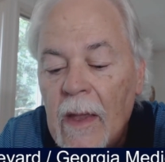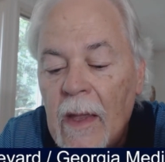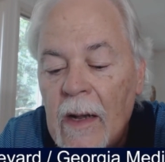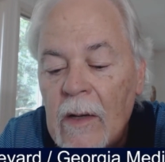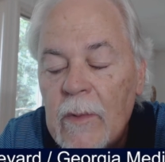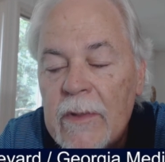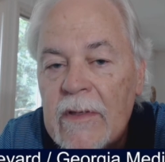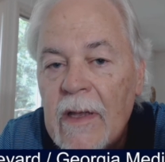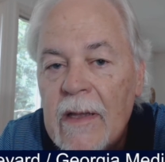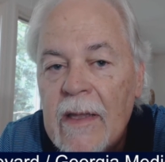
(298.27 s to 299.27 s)
And I always
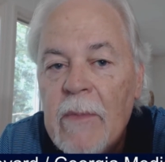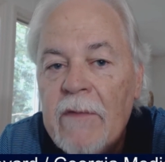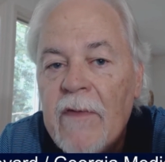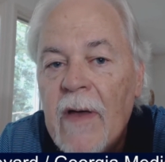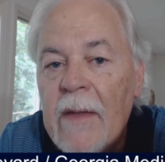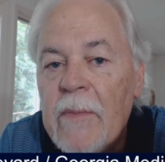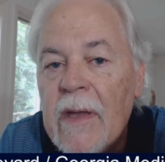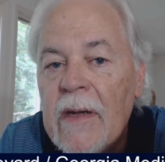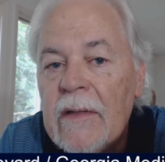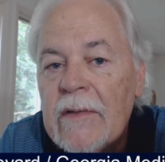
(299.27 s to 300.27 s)
say, give me 5
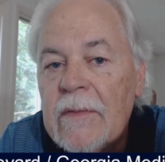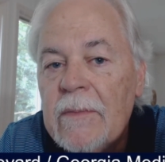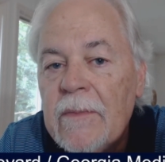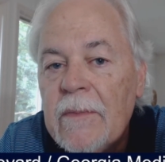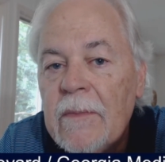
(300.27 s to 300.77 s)
minutes.